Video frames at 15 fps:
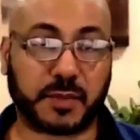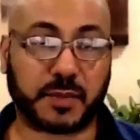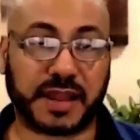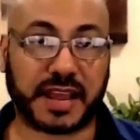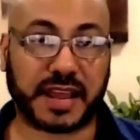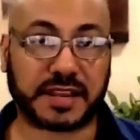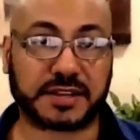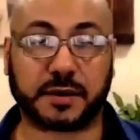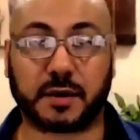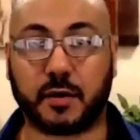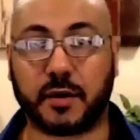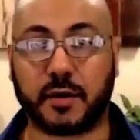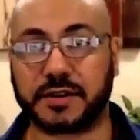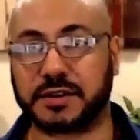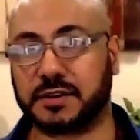place you're
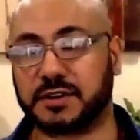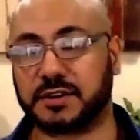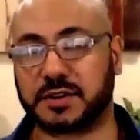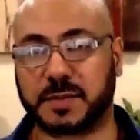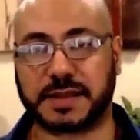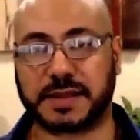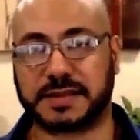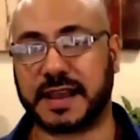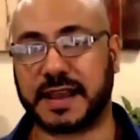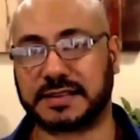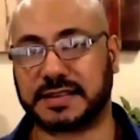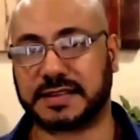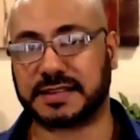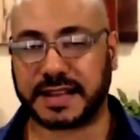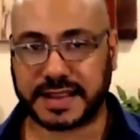going to split test
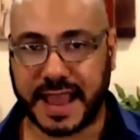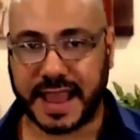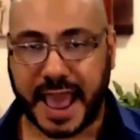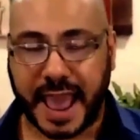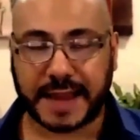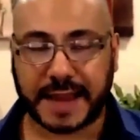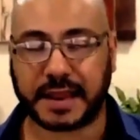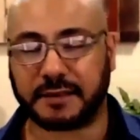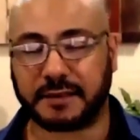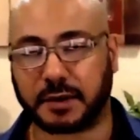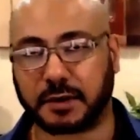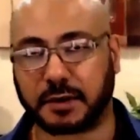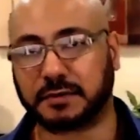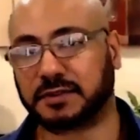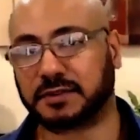is at the ad
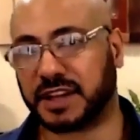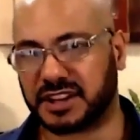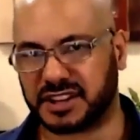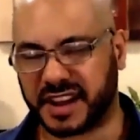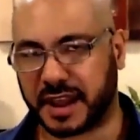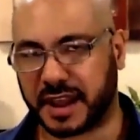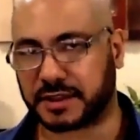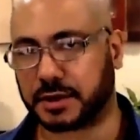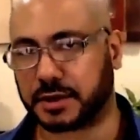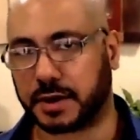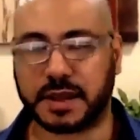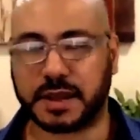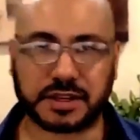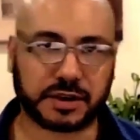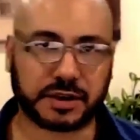level, changing out your
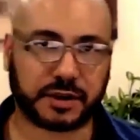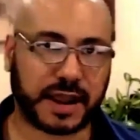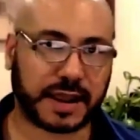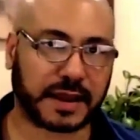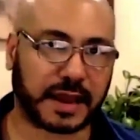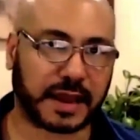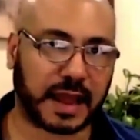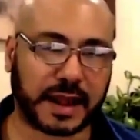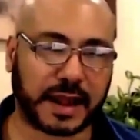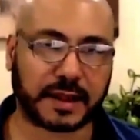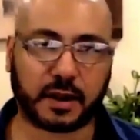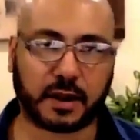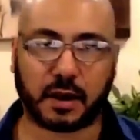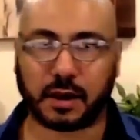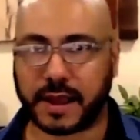image, your headline,
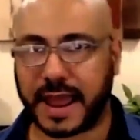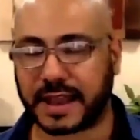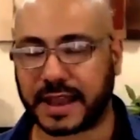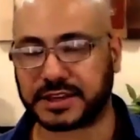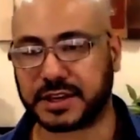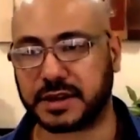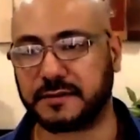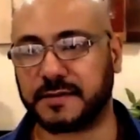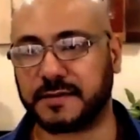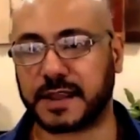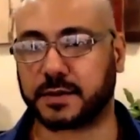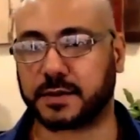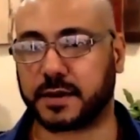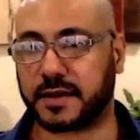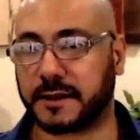call to action, that
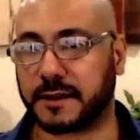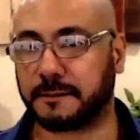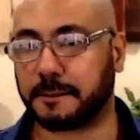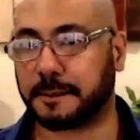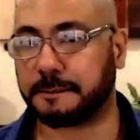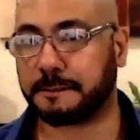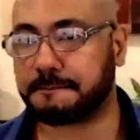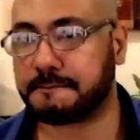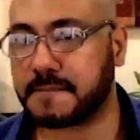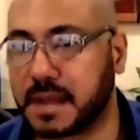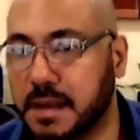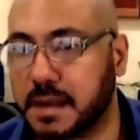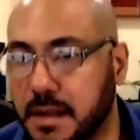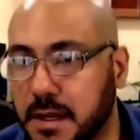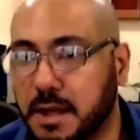sort of
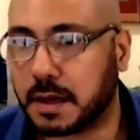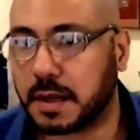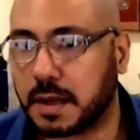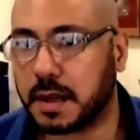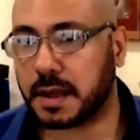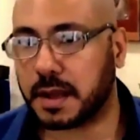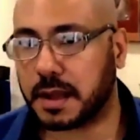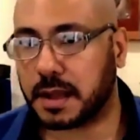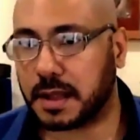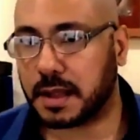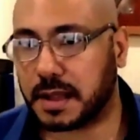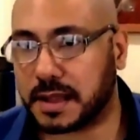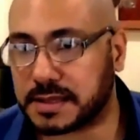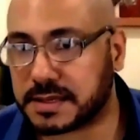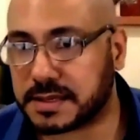thing.
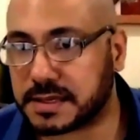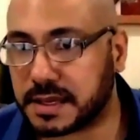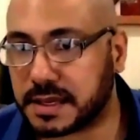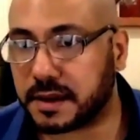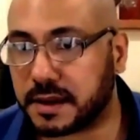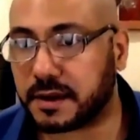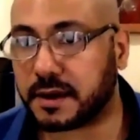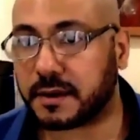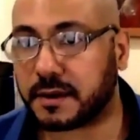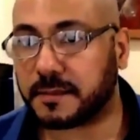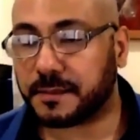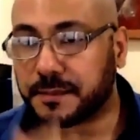Let's see here.